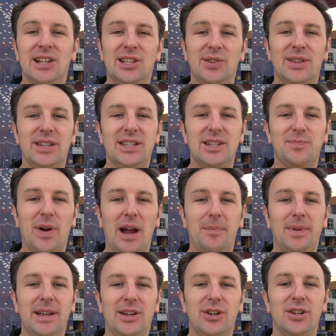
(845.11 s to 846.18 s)
so this is
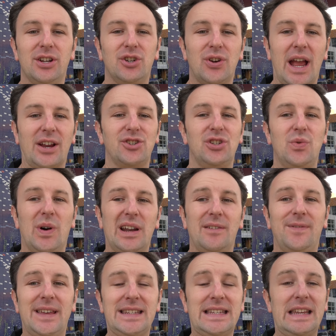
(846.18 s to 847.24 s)
probably a good attraction you want
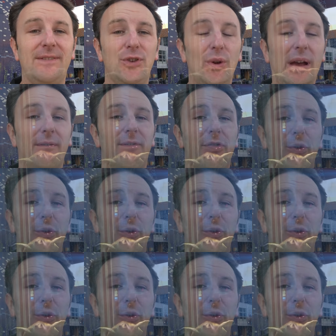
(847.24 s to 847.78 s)
to visit if you have